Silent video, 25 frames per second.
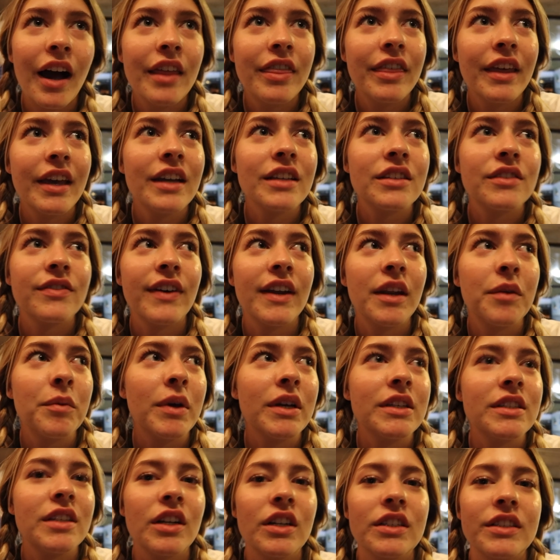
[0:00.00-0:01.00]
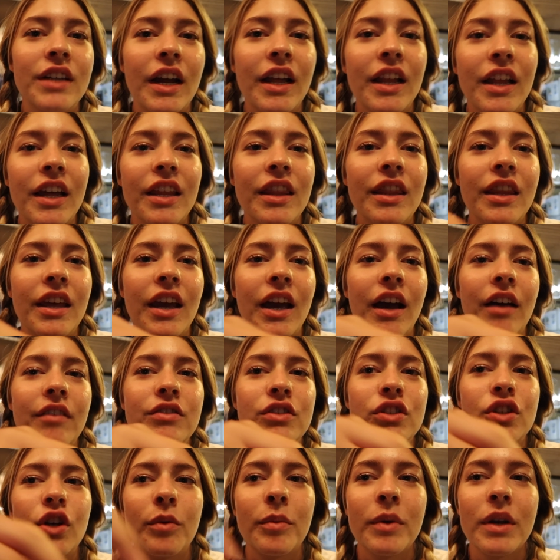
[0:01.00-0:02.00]
I think it's funny because here in Thailand they have
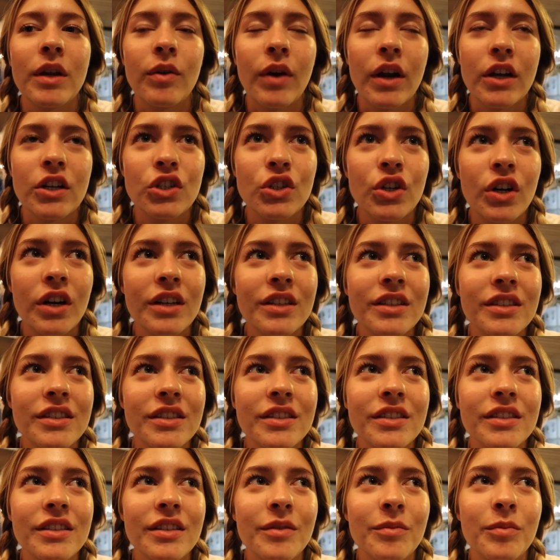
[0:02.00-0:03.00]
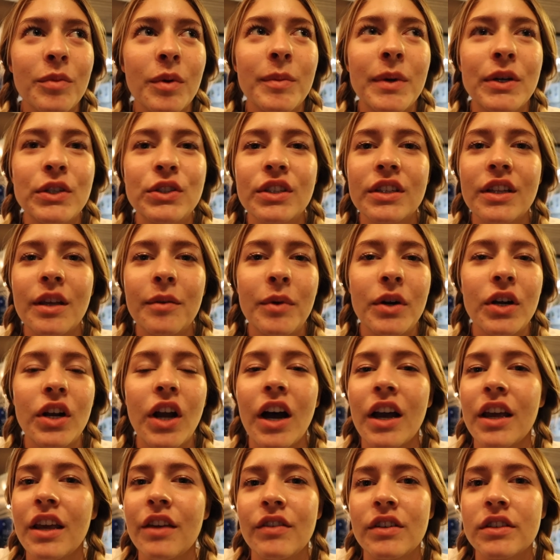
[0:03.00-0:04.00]
so many restaurants, but most of them are
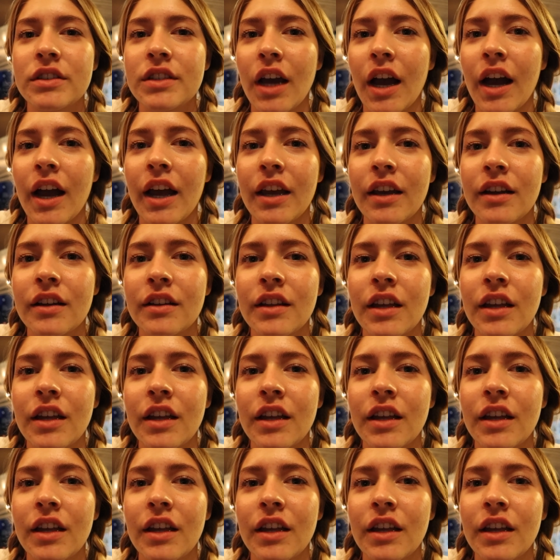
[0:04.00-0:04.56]
not even Thai.